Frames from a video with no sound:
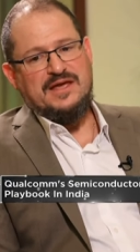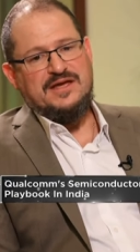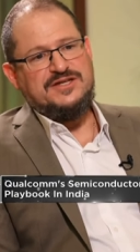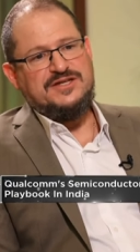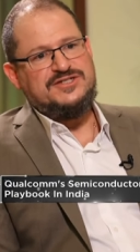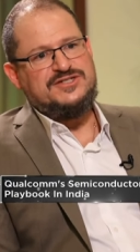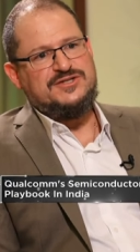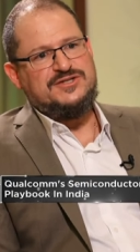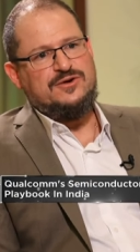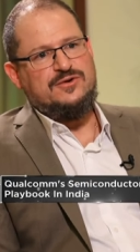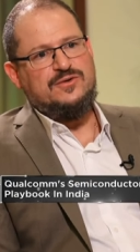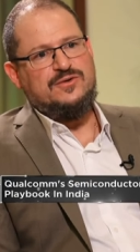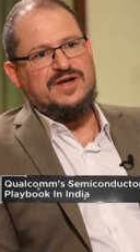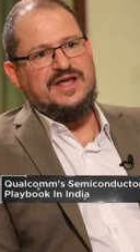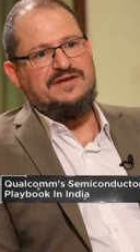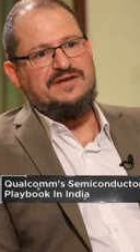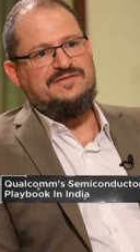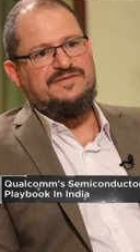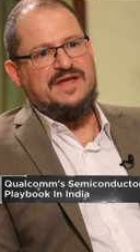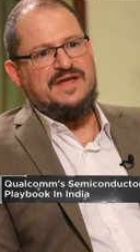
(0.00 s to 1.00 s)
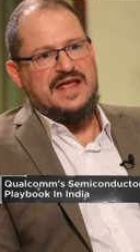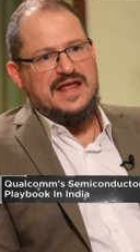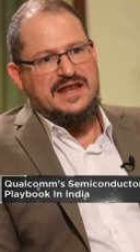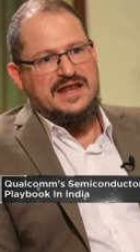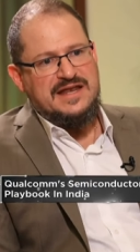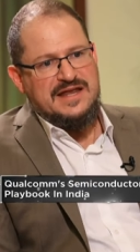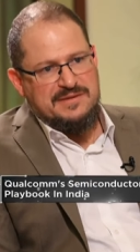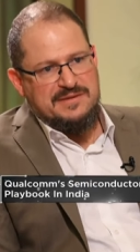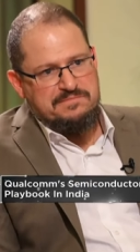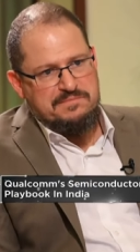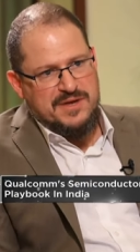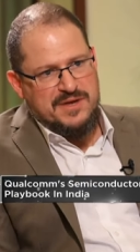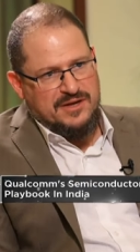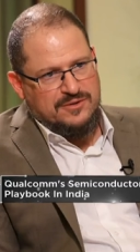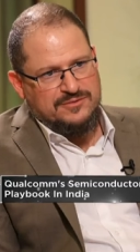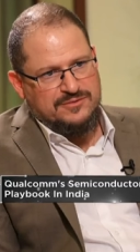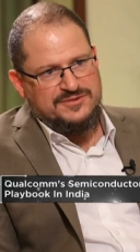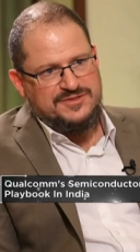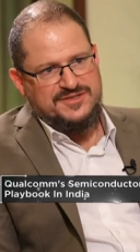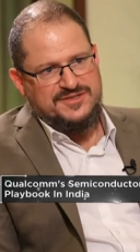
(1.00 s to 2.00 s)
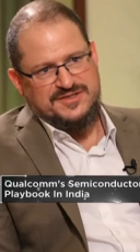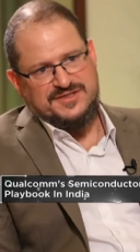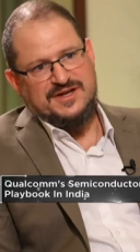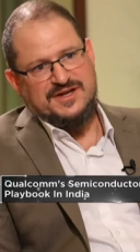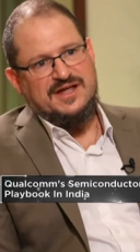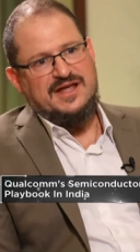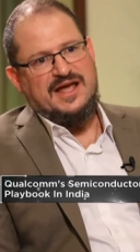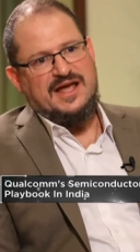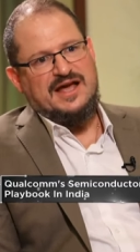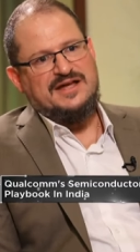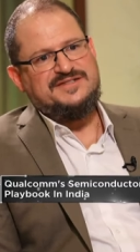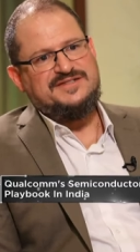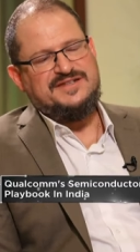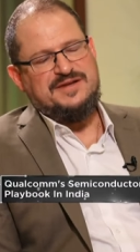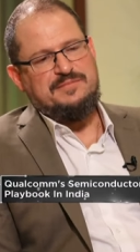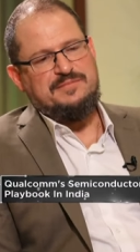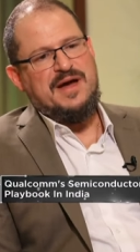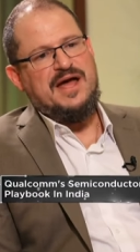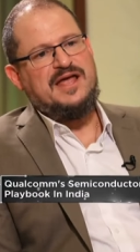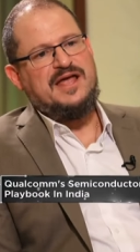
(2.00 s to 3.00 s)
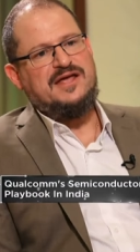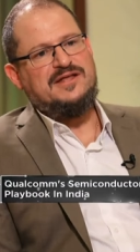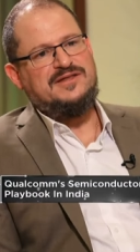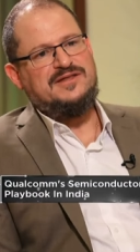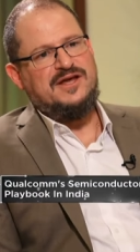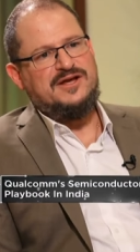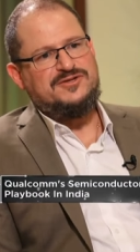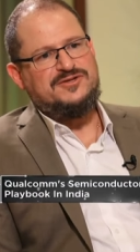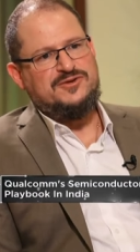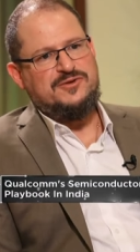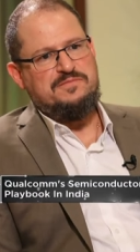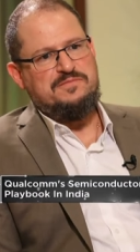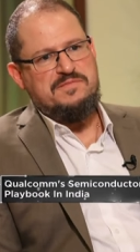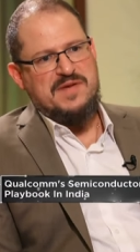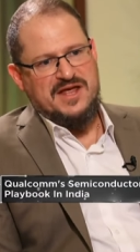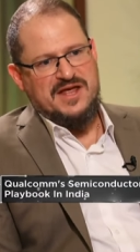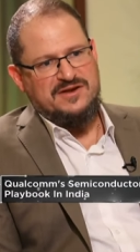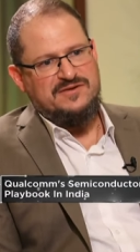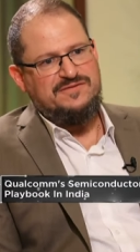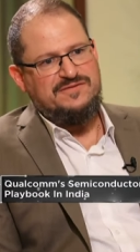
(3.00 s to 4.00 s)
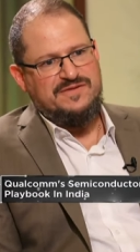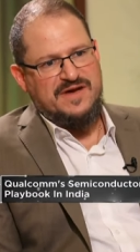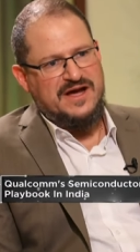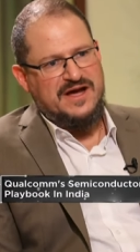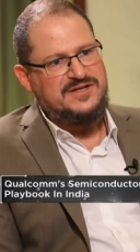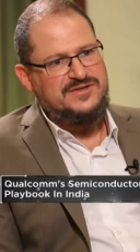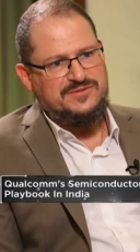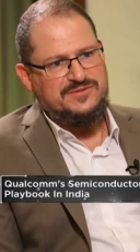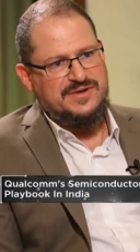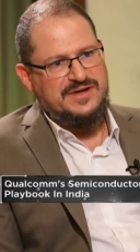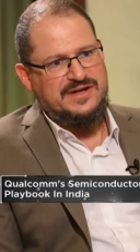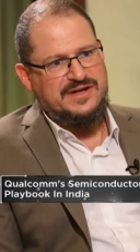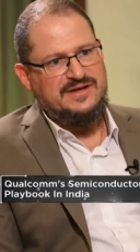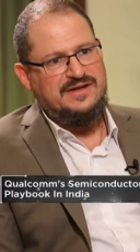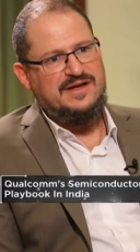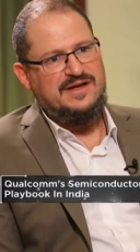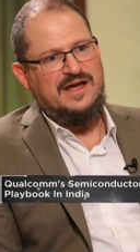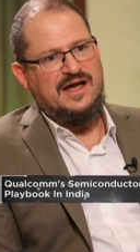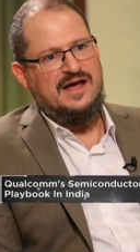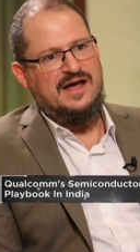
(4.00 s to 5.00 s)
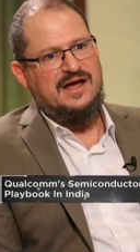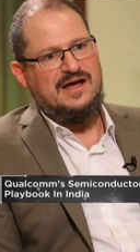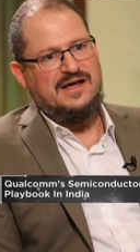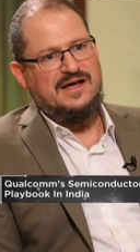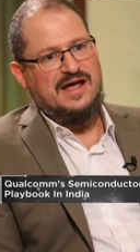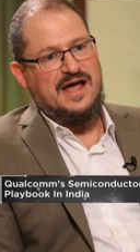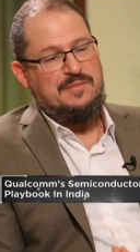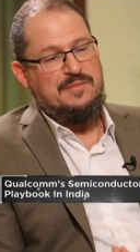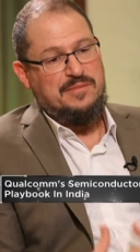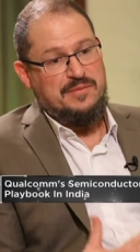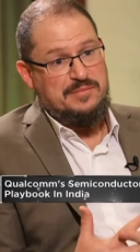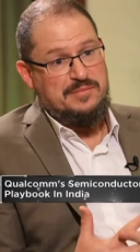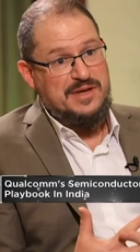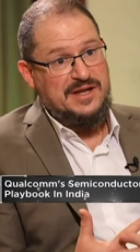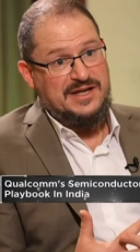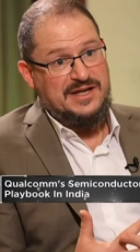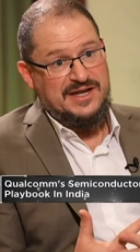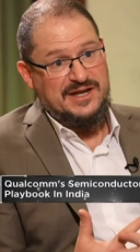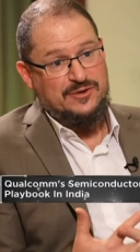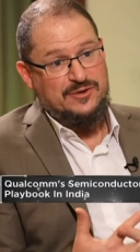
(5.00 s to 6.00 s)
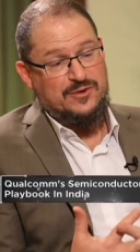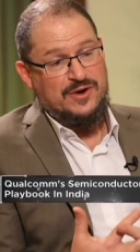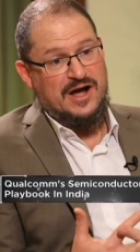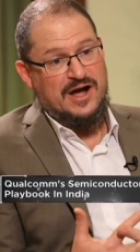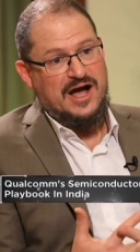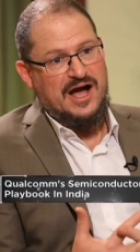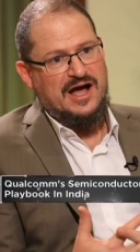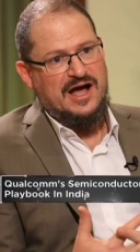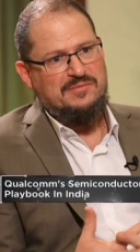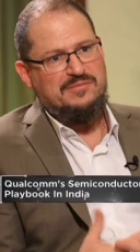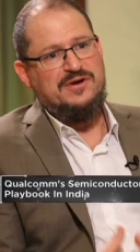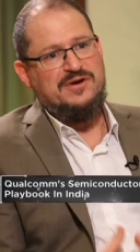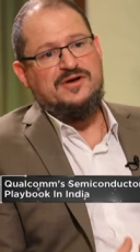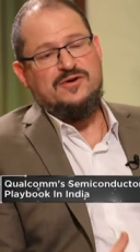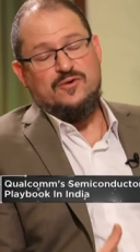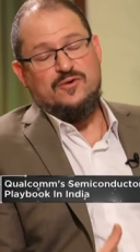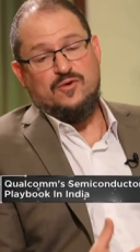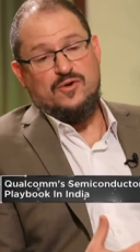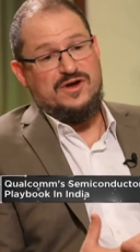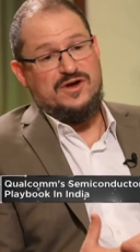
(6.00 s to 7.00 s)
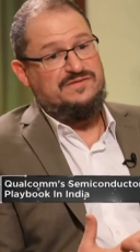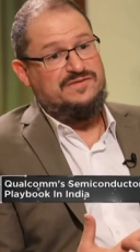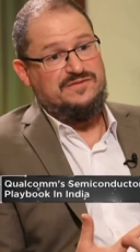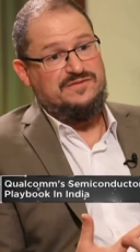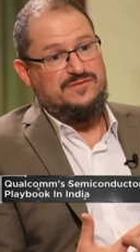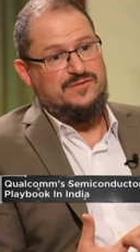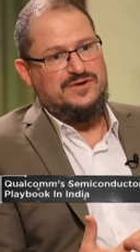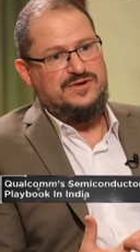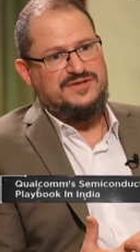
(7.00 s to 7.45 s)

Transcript: So if India builds a semiconductor manufacturing uh, capability or a hub, or even for